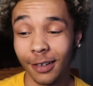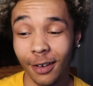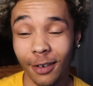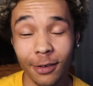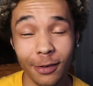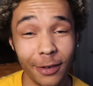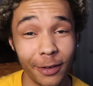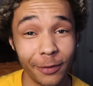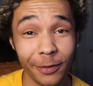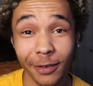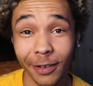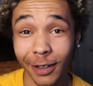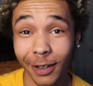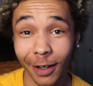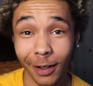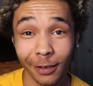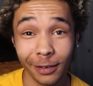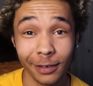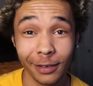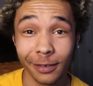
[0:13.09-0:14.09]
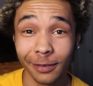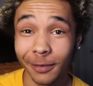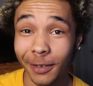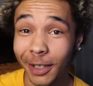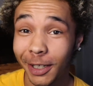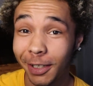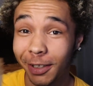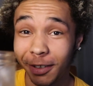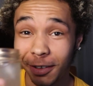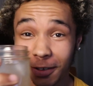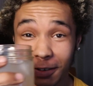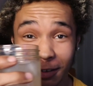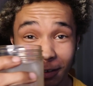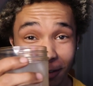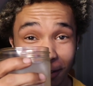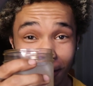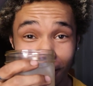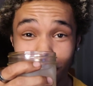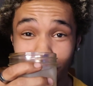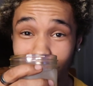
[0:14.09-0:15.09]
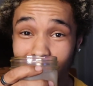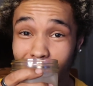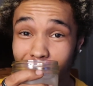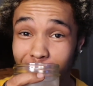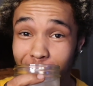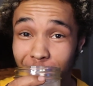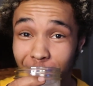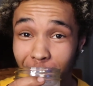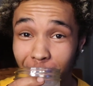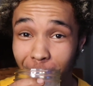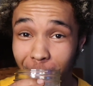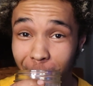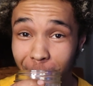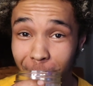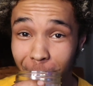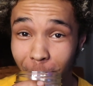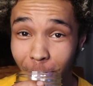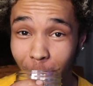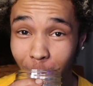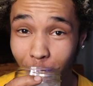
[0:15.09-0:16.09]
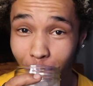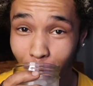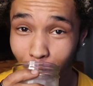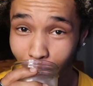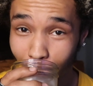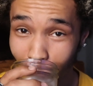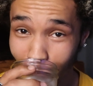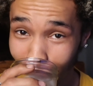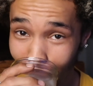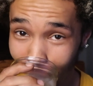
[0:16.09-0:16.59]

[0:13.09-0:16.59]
Or if you ain't got no oregano, a little bit of drink you're drinking.